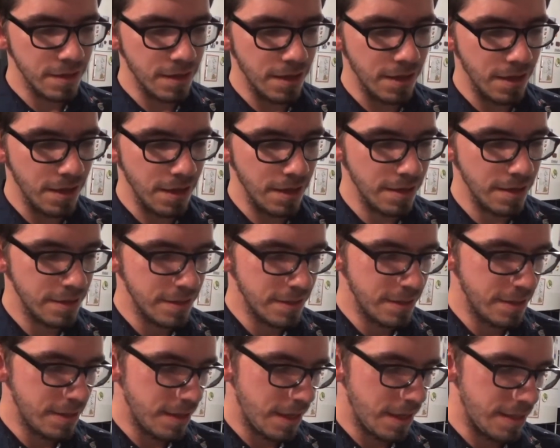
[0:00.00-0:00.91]
Uh,
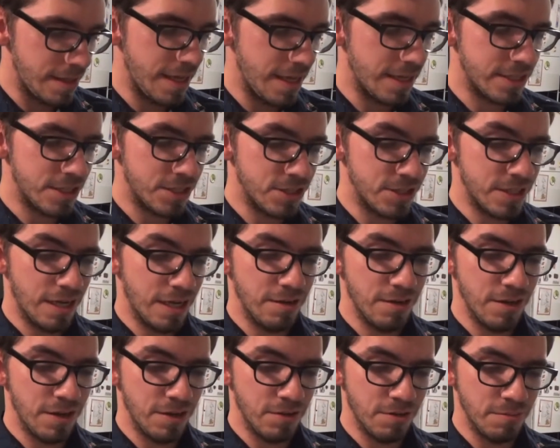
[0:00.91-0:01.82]
and they actually turned
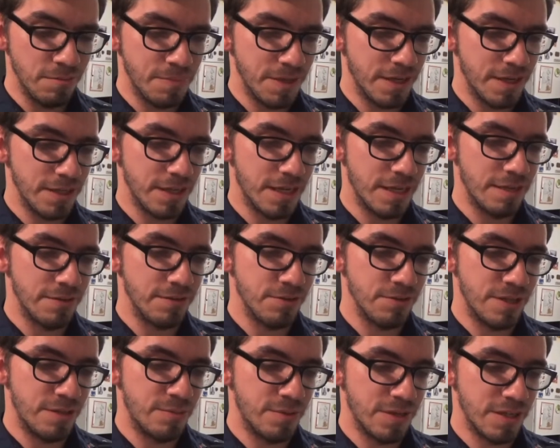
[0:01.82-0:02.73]
out a lot bigger than I
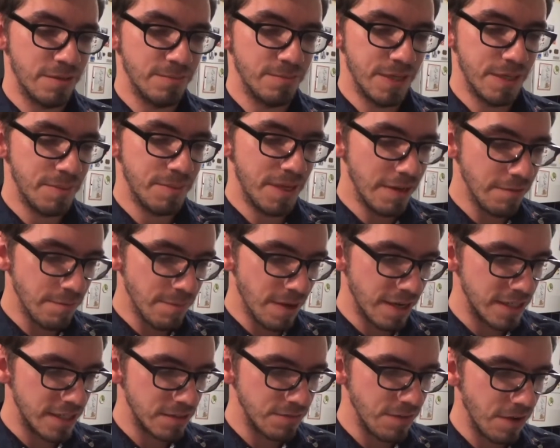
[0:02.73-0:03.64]
thought they were going to be, but never
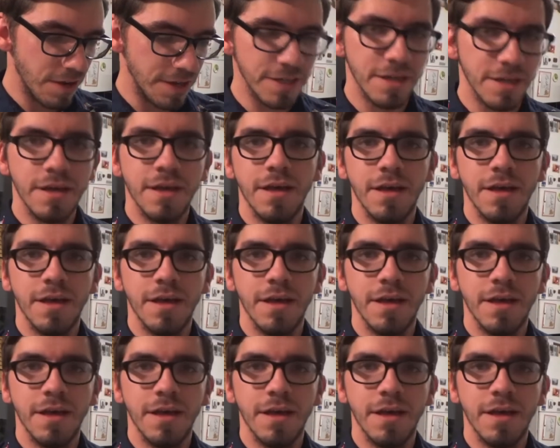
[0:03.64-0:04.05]
mind, it's fine.